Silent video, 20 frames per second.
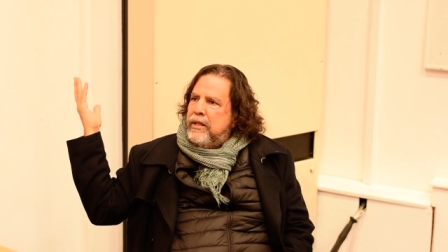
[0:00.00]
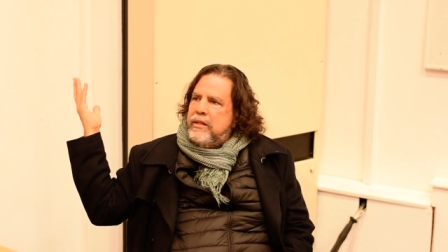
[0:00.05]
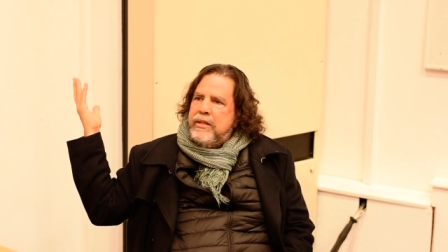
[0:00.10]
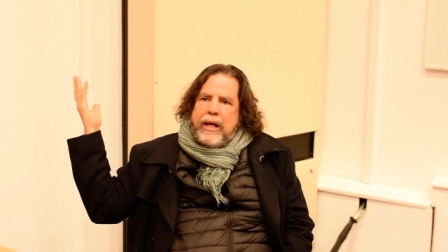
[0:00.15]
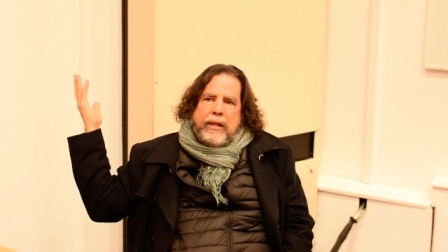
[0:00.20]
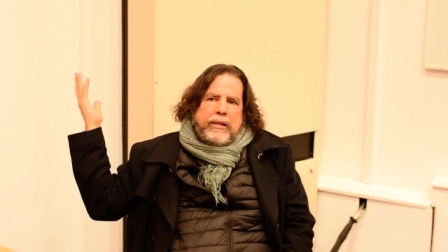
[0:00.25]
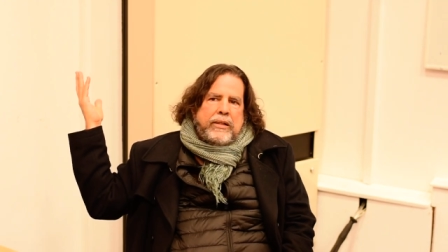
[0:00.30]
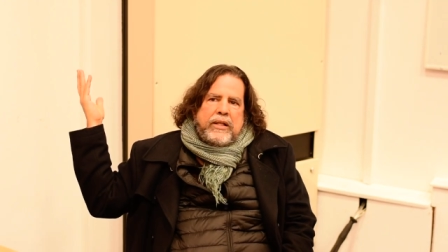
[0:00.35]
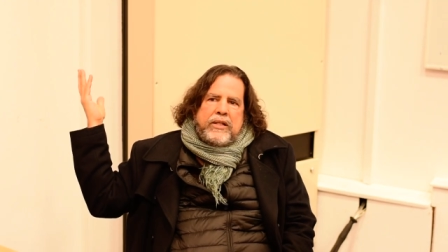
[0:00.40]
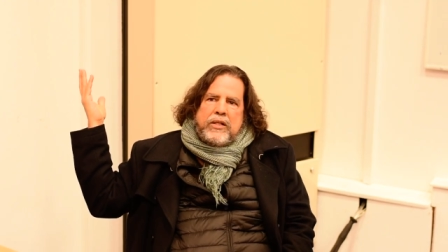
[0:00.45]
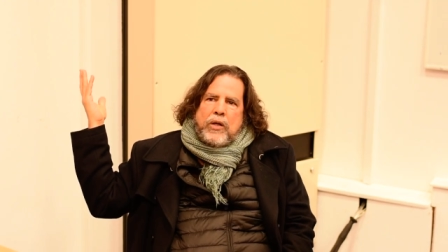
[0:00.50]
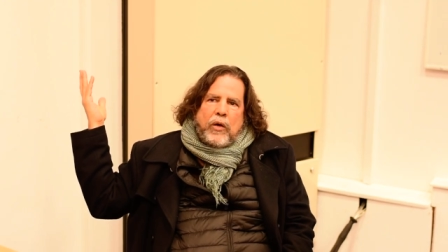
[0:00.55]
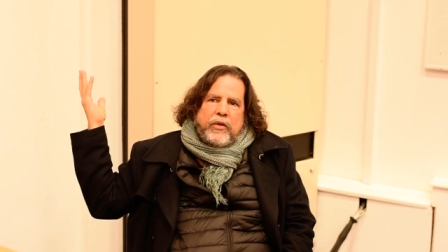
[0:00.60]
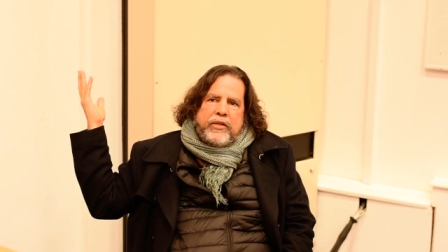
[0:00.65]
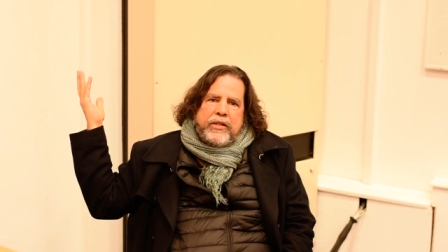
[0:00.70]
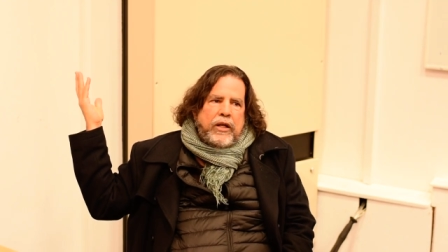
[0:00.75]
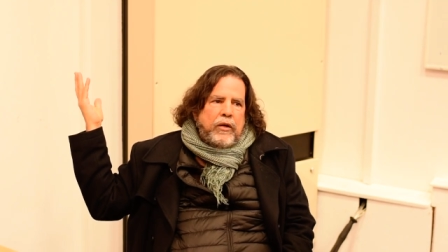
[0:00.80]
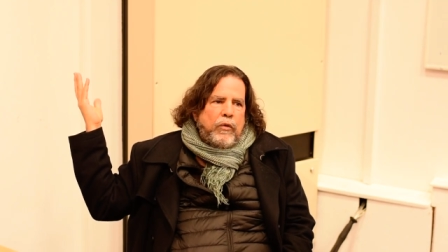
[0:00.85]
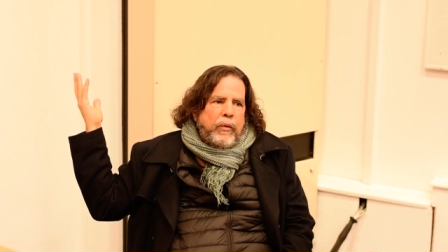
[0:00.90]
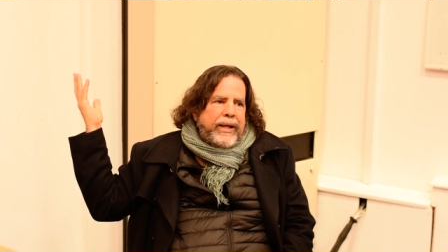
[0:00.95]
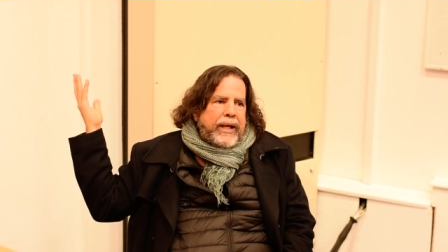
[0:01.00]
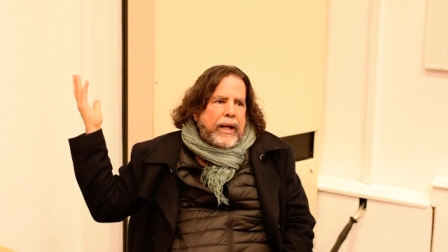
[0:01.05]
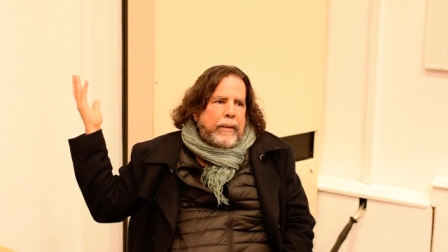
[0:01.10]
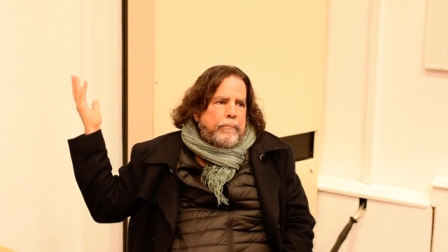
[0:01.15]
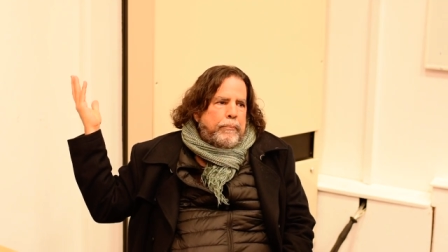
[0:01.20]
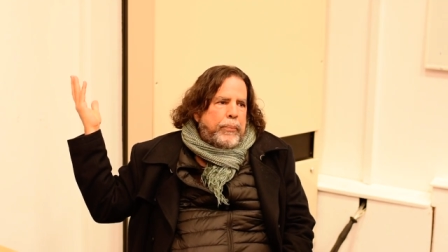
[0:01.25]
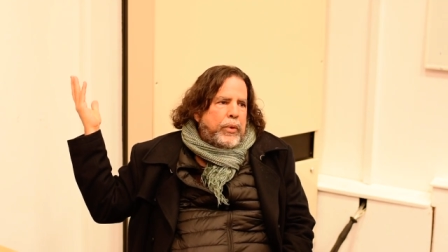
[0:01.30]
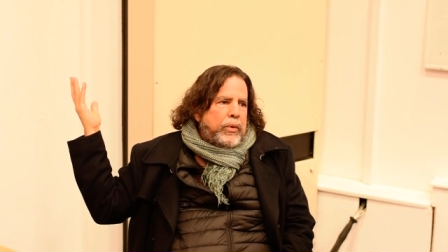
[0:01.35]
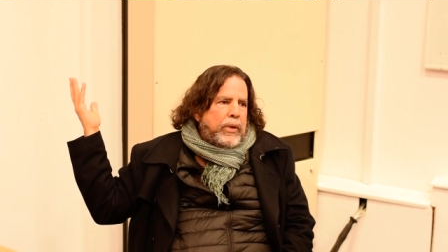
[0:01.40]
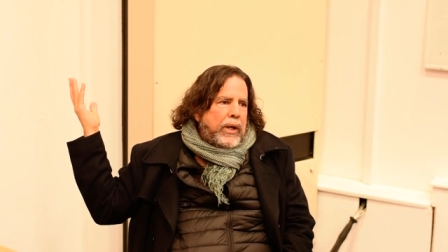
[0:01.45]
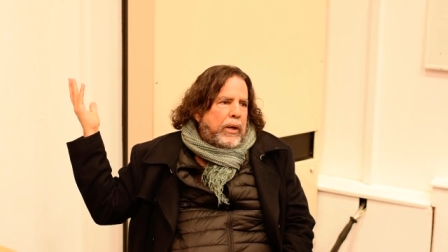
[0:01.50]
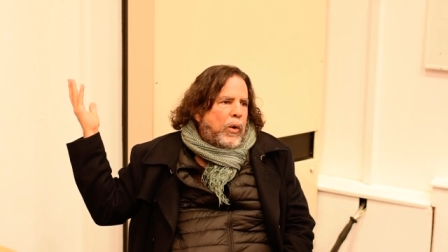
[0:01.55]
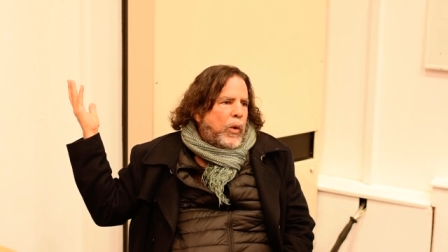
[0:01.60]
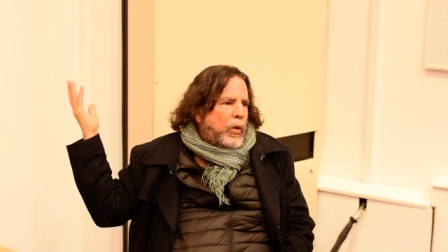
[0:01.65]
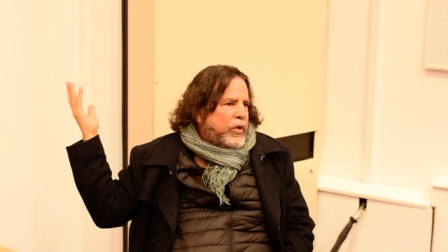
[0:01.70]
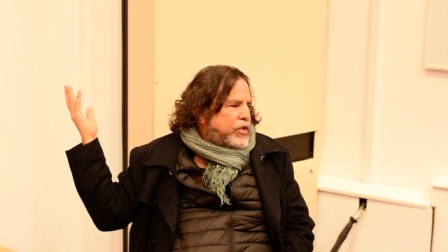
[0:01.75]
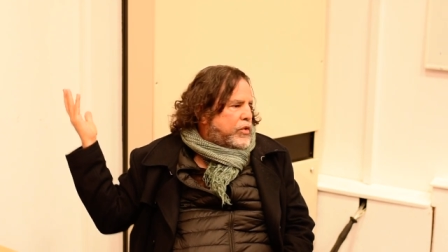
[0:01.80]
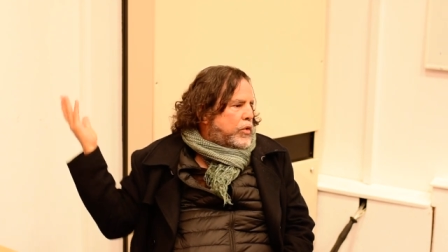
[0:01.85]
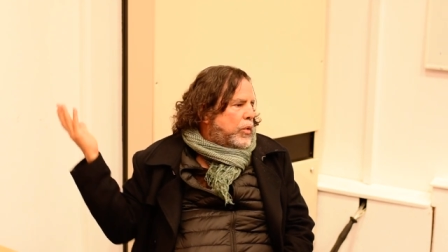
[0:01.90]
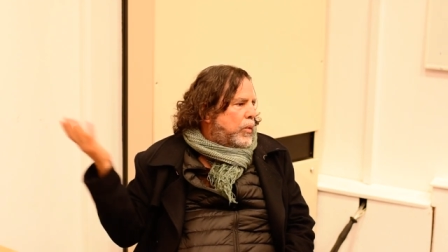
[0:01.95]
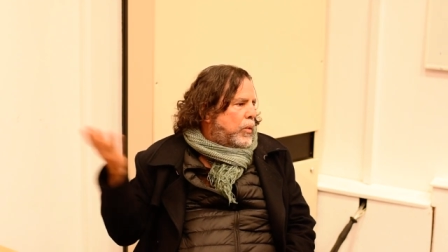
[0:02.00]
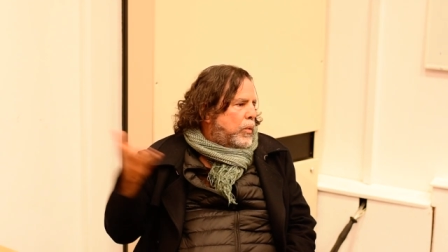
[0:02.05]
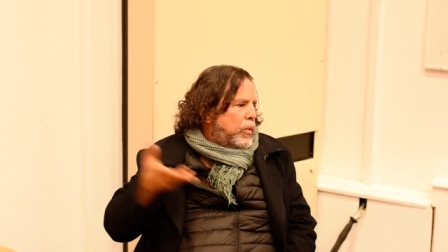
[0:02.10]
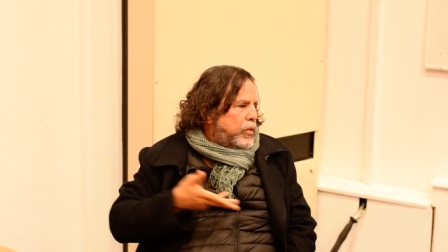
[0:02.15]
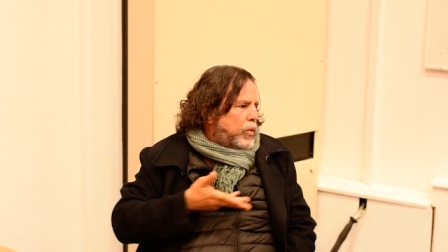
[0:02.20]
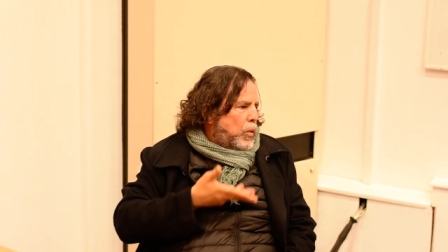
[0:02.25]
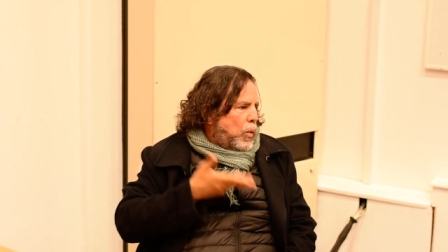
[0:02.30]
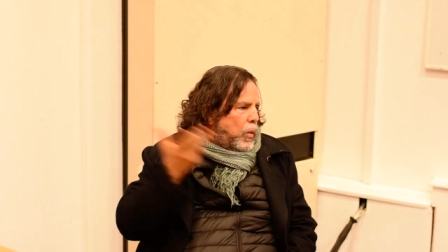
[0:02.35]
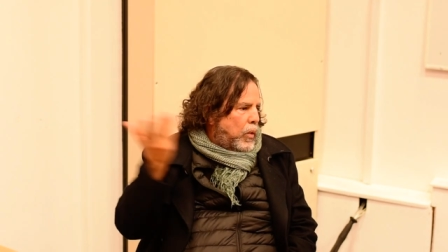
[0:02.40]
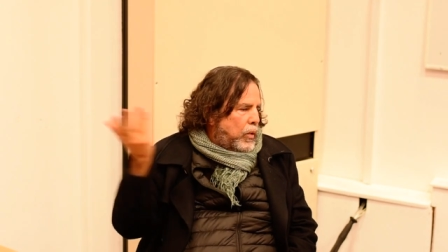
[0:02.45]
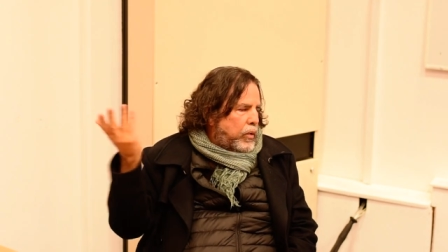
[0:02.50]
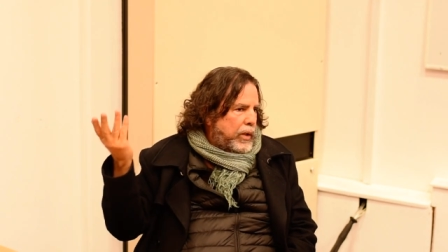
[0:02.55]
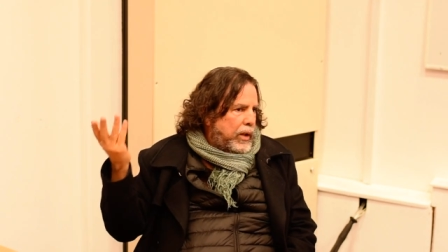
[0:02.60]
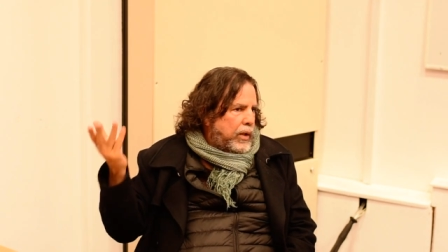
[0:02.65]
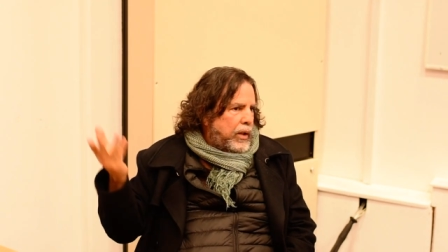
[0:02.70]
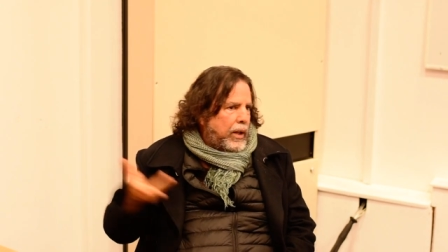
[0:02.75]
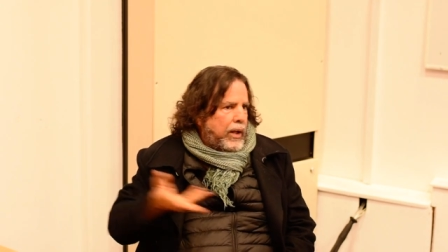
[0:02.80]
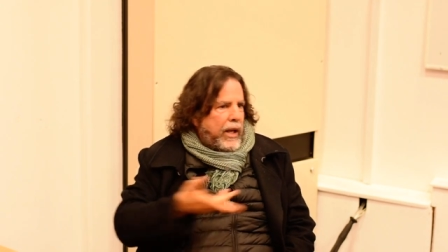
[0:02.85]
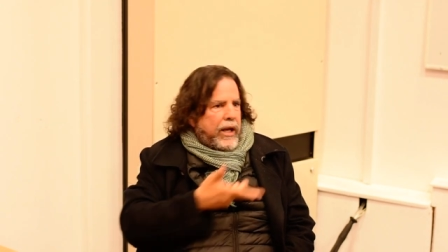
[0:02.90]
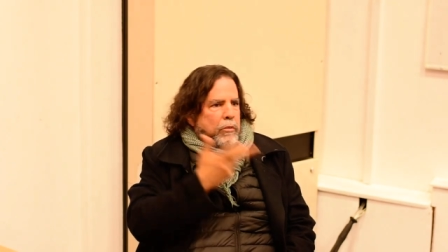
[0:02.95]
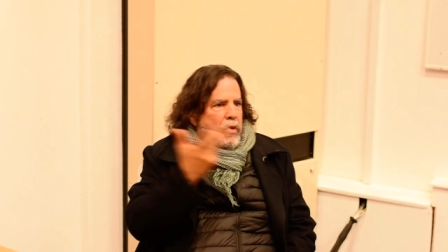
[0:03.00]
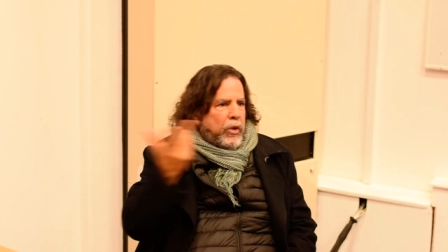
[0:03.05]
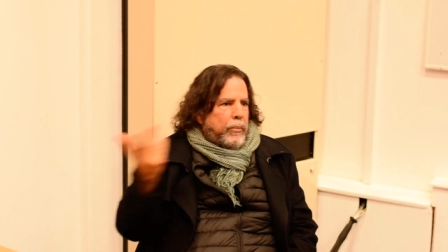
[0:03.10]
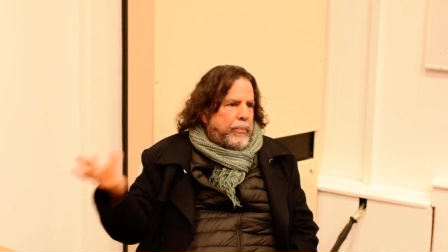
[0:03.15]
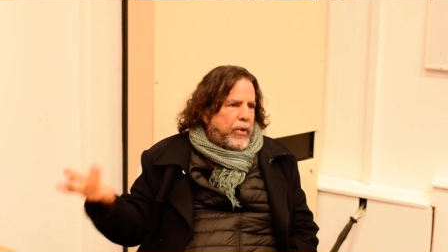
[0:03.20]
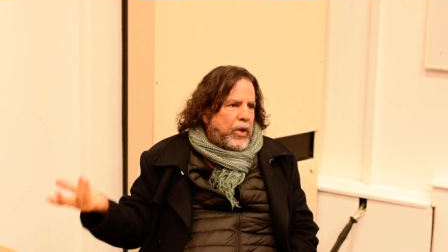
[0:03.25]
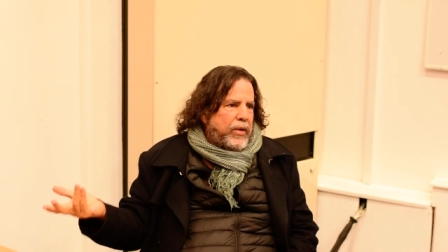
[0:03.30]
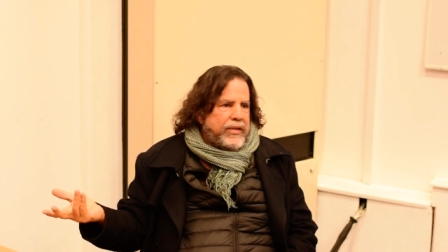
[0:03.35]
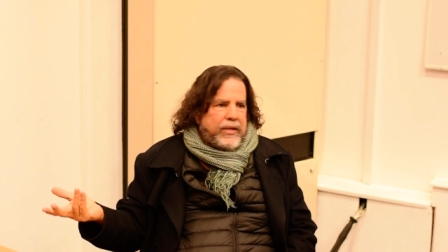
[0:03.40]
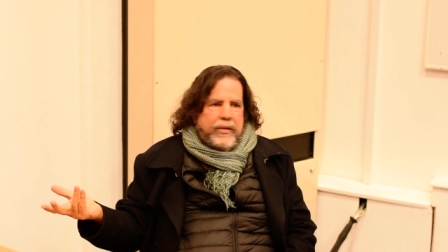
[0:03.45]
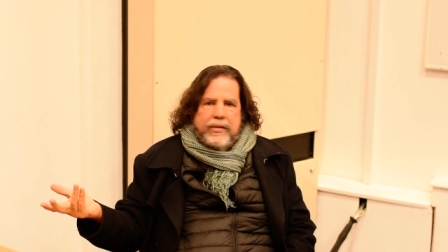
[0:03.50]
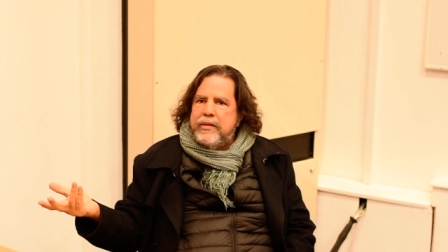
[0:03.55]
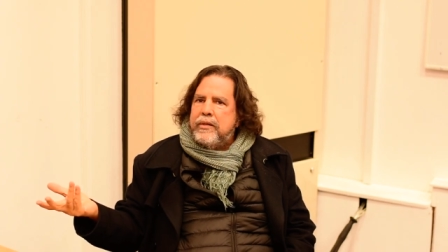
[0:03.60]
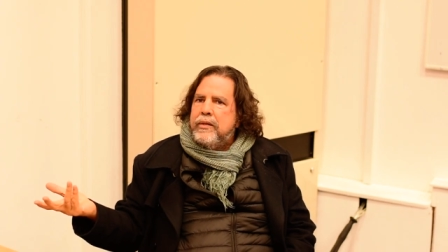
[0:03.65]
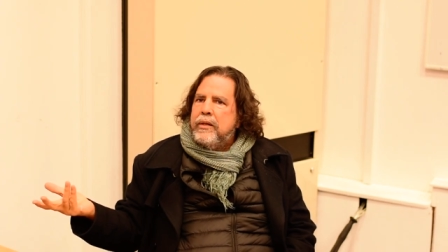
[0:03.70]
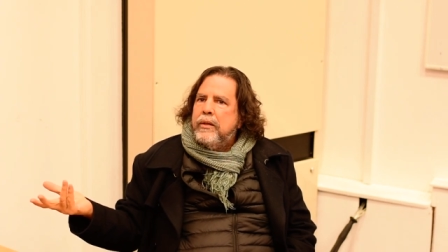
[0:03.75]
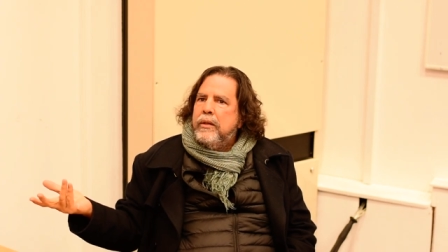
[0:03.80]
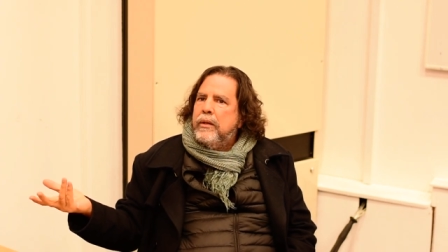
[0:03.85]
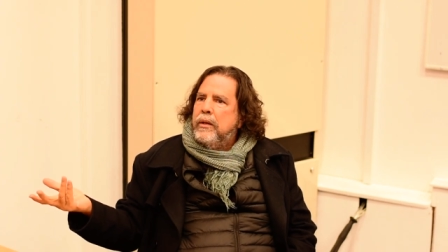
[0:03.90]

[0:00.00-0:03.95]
It's like discussing we can put a horse to in the labor process.